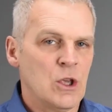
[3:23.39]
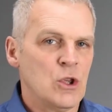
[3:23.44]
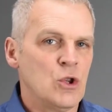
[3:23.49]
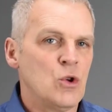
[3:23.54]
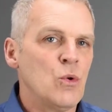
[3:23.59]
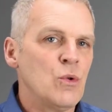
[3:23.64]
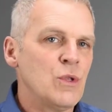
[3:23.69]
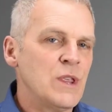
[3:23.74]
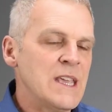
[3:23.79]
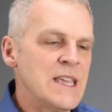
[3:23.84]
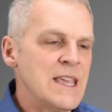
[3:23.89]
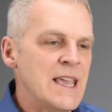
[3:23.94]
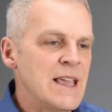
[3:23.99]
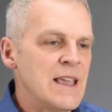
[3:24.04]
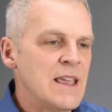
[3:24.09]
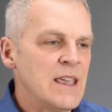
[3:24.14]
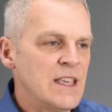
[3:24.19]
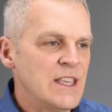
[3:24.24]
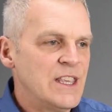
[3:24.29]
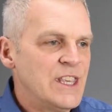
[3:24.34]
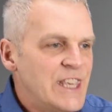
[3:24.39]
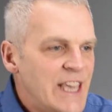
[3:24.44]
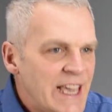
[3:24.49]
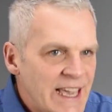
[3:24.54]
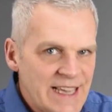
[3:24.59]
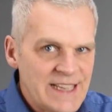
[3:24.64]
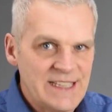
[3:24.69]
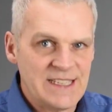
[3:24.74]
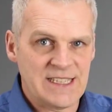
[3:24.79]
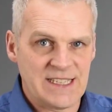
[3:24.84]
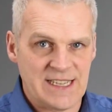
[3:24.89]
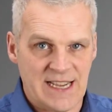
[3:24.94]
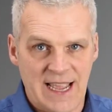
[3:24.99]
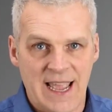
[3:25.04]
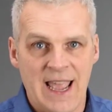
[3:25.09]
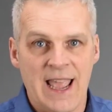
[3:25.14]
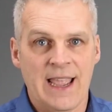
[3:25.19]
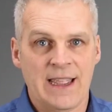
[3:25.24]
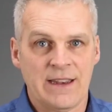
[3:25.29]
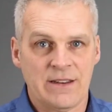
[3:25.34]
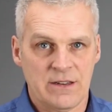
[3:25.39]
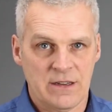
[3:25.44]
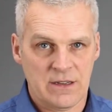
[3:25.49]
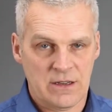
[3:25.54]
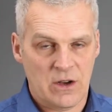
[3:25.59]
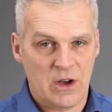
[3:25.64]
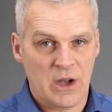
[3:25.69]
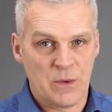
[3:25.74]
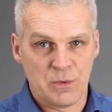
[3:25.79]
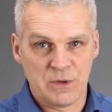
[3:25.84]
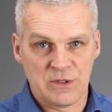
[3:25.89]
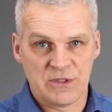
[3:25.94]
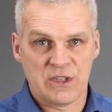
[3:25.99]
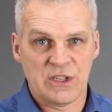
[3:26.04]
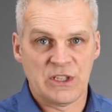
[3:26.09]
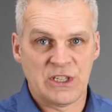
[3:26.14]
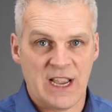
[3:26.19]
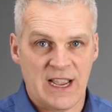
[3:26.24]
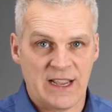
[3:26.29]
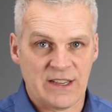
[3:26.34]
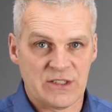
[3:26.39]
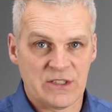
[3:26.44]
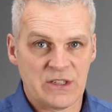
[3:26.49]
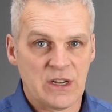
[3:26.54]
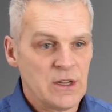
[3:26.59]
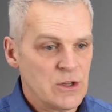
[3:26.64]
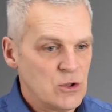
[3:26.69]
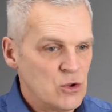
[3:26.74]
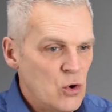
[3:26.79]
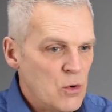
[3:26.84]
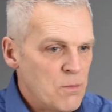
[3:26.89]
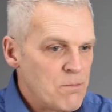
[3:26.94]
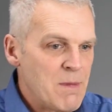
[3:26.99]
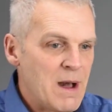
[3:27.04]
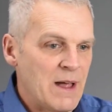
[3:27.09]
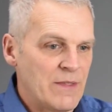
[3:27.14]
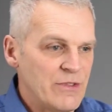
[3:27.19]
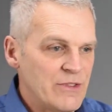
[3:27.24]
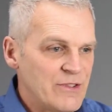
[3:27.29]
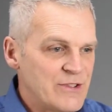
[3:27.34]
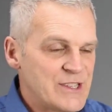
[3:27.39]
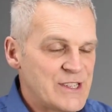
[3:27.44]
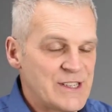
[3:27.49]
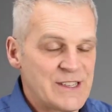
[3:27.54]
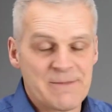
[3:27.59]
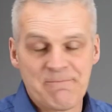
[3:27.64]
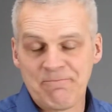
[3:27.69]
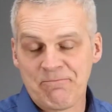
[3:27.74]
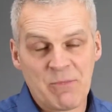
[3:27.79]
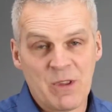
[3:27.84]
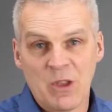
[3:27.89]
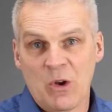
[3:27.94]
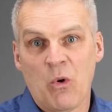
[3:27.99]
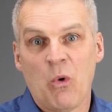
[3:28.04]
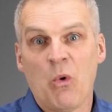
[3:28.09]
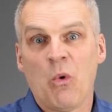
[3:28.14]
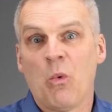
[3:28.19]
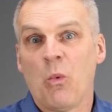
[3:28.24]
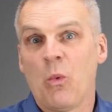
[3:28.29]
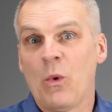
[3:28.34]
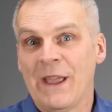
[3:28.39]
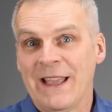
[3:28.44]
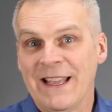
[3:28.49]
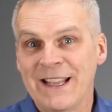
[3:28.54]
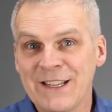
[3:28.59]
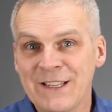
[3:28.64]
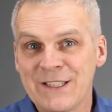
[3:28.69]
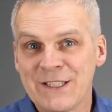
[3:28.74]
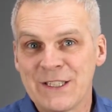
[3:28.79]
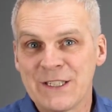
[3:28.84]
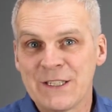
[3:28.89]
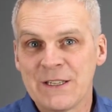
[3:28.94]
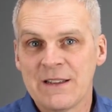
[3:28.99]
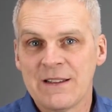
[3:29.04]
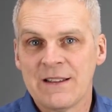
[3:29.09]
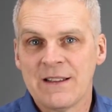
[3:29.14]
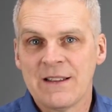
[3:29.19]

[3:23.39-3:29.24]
You're thinking years ahead, I would suggest, not months or weeks.